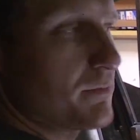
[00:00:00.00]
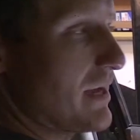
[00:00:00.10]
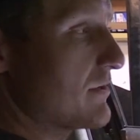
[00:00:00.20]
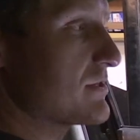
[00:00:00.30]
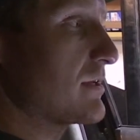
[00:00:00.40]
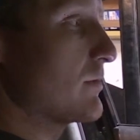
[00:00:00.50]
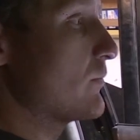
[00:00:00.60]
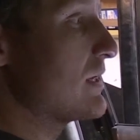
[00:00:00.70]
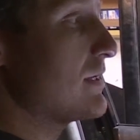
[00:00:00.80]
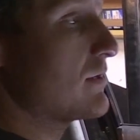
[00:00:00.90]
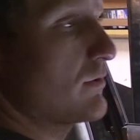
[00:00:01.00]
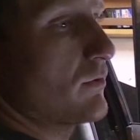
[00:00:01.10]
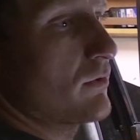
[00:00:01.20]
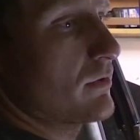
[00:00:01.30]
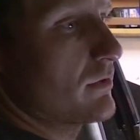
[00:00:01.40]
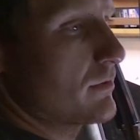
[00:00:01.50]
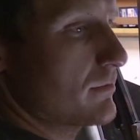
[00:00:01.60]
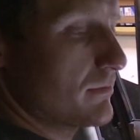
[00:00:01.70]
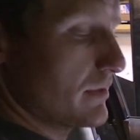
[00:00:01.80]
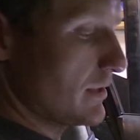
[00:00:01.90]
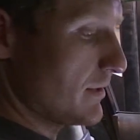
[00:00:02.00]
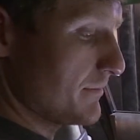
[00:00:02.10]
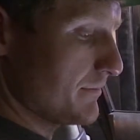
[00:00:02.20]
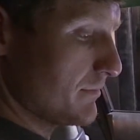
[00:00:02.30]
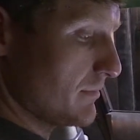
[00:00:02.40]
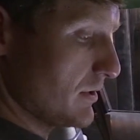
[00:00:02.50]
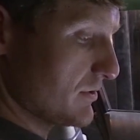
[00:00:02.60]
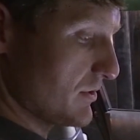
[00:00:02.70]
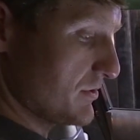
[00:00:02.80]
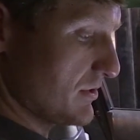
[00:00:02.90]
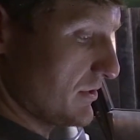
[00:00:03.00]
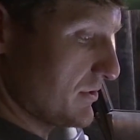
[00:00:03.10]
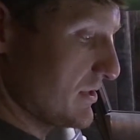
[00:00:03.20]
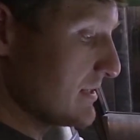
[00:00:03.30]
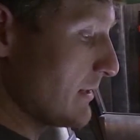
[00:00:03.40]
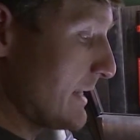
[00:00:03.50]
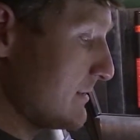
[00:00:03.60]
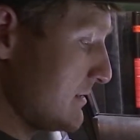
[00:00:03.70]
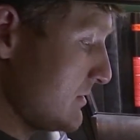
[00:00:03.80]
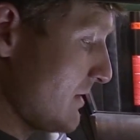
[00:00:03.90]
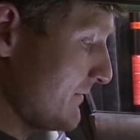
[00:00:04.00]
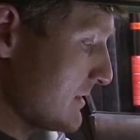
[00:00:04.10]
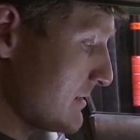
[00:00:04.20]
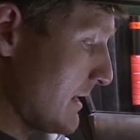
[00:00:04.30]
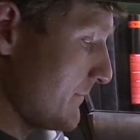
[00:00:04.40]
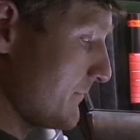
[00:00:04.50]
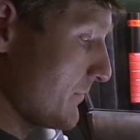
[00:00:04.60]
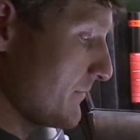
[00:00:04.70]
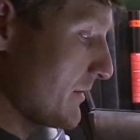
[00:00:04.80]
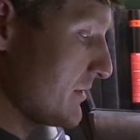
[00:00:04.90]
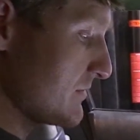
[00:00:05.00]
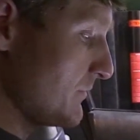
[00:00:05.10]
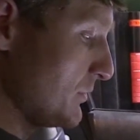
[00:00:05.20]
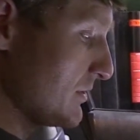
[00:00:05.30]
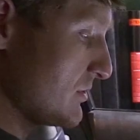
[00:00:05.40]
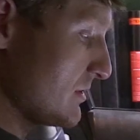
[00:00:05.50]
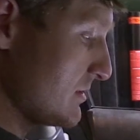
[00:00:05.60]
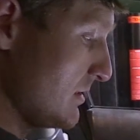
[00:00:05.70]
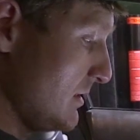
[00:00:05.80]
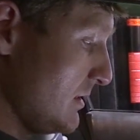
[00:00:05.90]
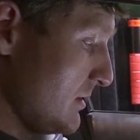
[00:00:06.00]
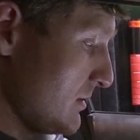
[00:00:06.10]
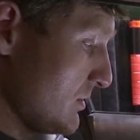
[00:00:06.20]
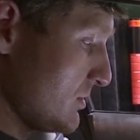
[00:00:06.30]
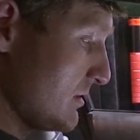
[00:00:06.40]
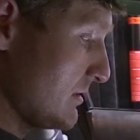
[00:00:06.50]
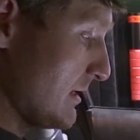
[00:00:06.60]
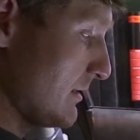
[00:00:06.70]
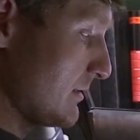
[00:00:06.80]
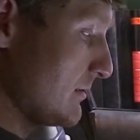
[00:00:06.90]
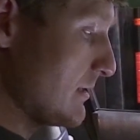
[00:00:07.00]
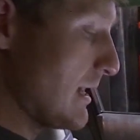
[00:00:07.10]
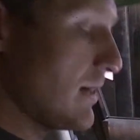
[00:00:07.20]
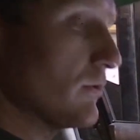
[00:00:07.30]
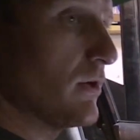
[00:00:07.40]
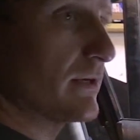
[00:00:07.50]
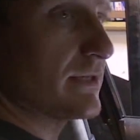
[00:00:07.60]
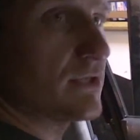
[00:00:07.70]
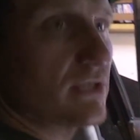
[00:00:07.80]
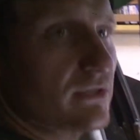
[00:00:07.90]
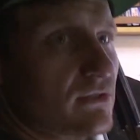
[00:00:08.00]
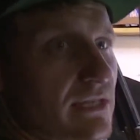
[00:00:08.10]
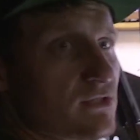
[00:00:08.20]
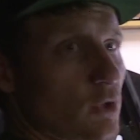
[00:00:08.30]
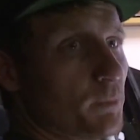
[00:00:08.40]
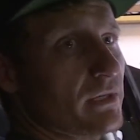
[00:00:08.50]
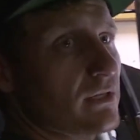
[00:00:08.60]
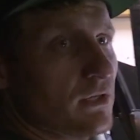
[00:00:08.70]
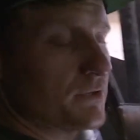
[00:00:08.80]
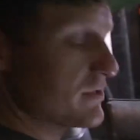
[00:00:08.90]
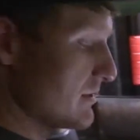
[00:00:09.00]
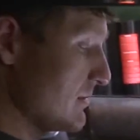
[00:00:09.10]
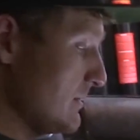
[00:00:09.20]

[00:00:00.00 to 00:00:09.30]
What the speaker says: your battery's getting weak or so there's these latencies you have to set for various voltages to tell it how long the injector takes to open and close.